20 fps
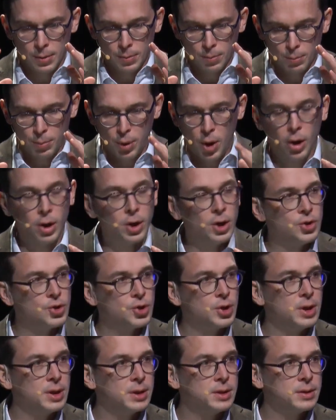polished
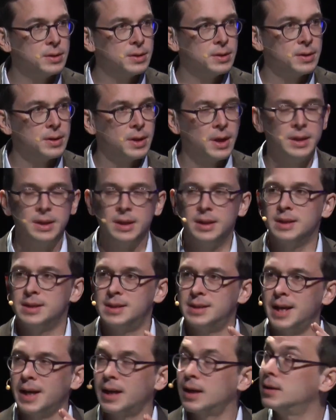it, and in a
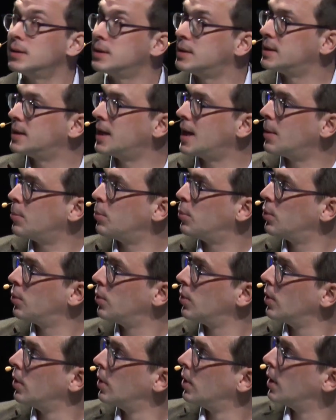second step,
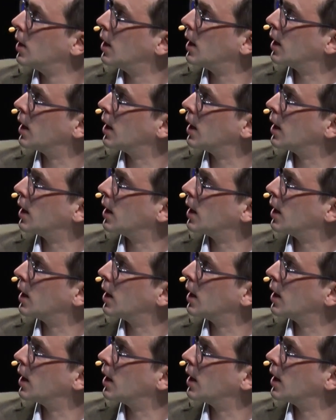a